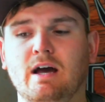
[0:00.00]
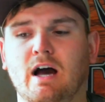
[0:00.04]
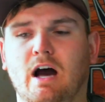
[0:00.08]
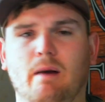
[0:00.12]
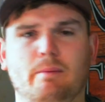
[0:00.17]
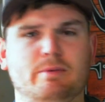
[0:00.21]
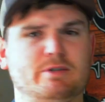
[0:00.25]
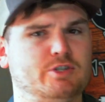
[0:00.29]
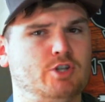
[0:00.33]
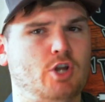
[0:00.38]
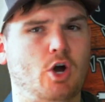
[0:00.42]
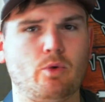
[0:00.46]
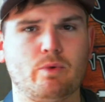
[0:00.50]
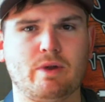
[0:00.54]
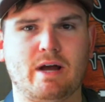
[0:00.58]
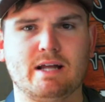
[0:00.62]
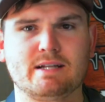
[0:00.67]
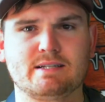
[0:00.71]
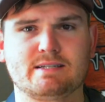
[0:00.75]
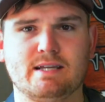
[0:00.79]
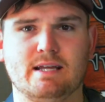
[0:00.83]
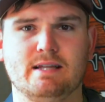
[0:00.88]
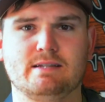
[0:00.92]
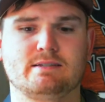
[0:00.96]
It's no
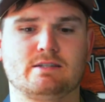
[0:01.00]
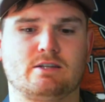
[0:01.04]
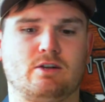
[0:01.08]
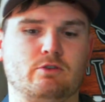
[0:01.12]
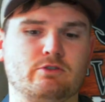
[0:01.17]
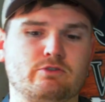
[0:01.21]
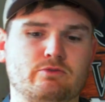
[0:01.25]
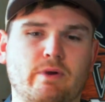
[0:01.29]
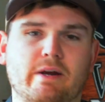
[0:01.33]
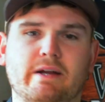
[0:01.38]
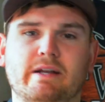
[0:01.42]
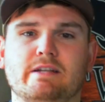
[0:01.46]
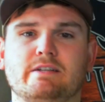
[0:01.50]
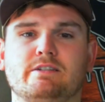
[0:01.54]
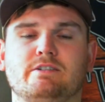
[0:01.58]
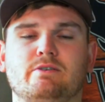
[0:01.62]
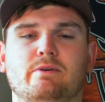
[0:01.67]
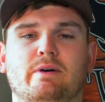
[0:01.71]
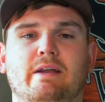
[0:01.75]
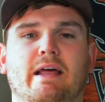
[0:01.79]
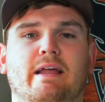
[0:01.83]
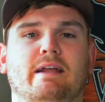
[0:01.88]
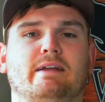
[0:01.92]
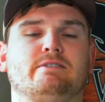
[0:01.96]
nonsense, goes right
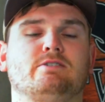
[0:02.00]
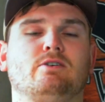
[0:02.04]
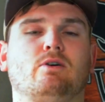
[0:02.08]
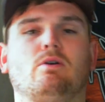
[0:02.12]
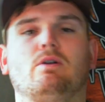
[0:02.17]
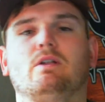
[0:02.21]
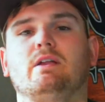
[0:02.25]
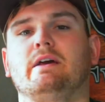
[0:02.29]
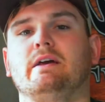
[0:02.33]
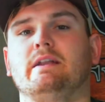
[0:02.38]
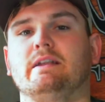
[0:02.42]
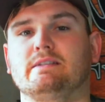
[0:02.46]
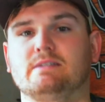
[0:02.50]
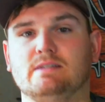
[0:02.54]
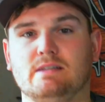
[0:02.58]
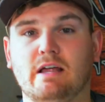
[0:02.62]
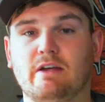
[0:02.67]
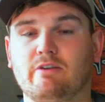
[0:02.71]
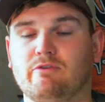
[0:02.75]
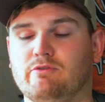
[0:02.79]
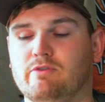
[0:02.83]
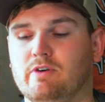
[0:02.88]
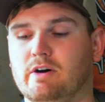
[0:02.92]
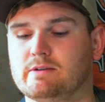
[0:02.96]
into it anecdotally, and it's a
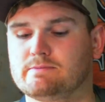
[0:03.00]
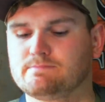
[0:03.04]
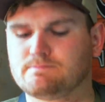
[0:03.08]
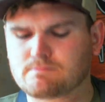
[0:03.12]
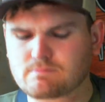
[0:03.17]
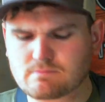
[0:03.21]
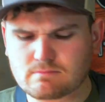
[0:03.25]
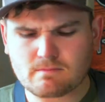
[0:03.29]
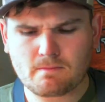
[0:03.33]
lot of fun.